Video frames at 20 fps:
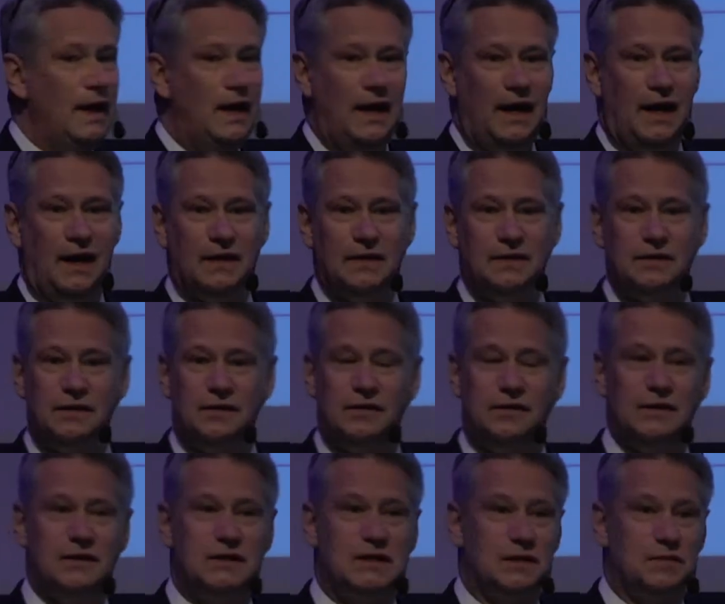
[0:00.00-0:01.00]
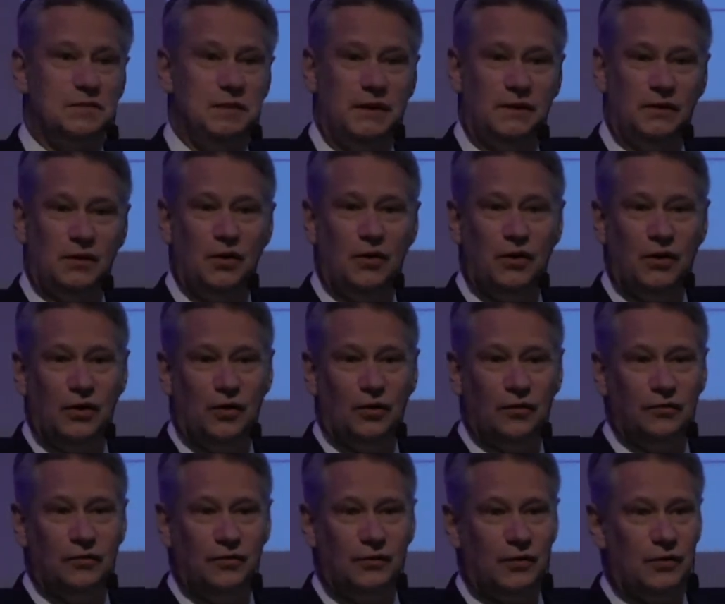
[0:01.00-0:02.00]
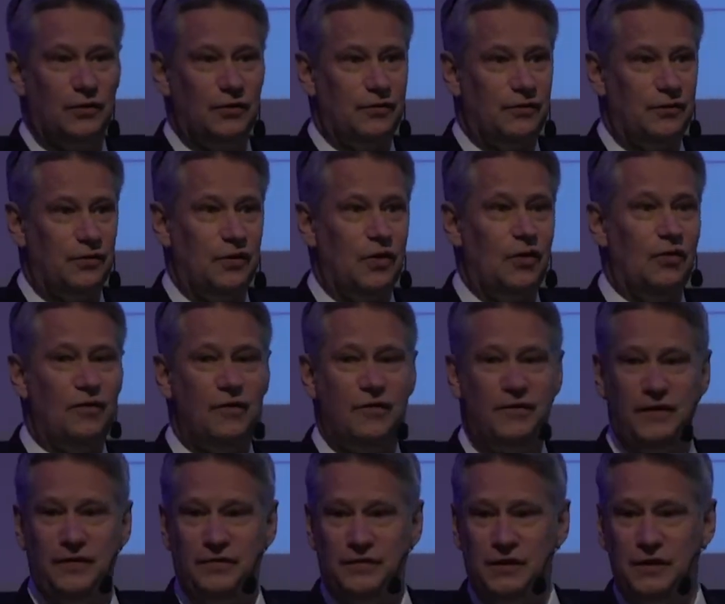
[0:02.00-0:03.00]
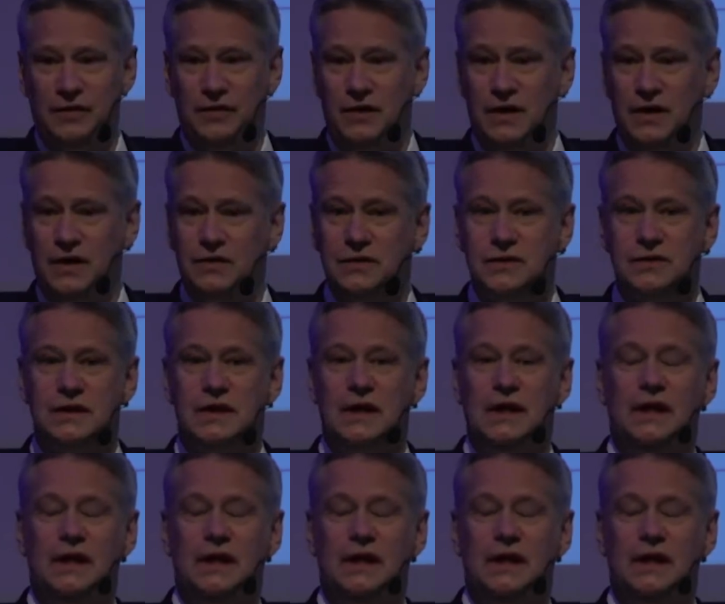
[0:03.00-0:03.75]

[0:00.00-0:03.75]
And this has been going on for over 15 years.